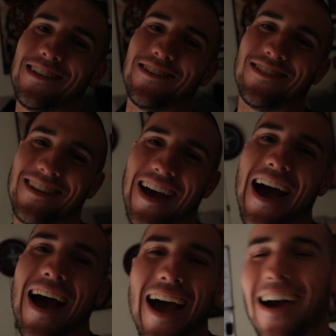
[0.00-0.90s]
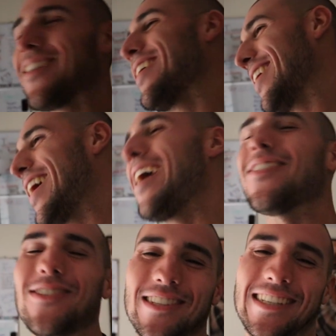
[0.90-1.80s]
Dude, how
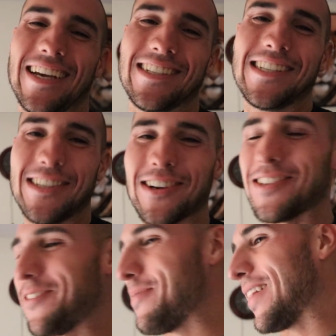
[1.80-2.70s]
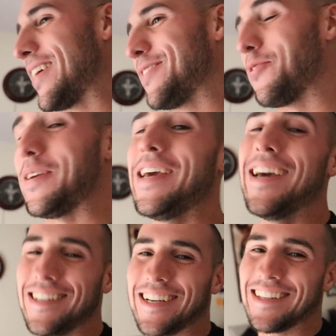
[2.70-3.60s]
cool is that? She turned off my lights for me.
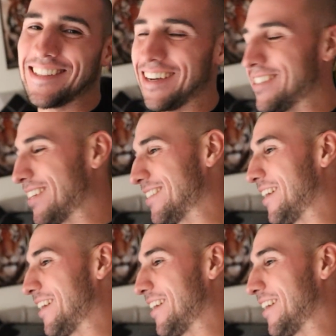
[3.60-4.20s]
Check this out.